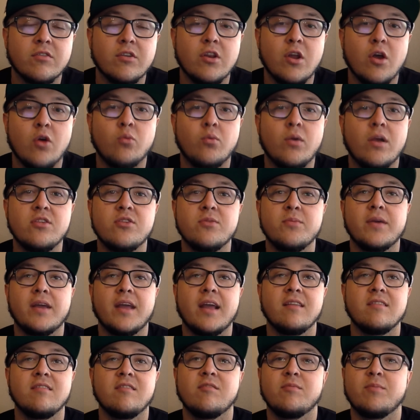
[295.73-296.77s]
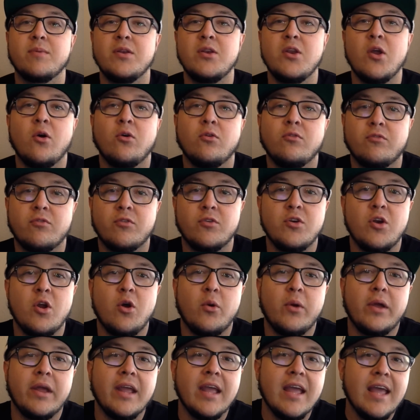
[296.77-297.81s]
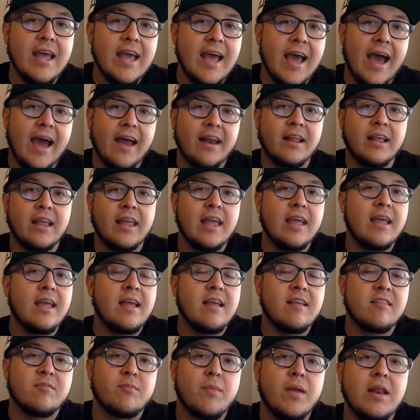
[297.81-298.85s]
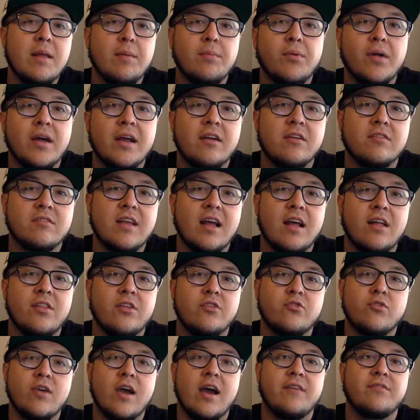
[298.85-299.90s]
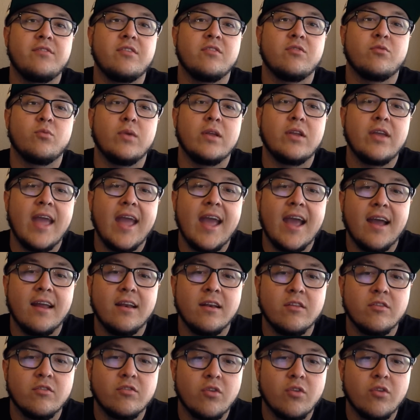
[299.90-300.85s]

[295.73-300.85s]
You know, Reggie McKenzie's been known for knowing how to get as many players out of the draft as we can.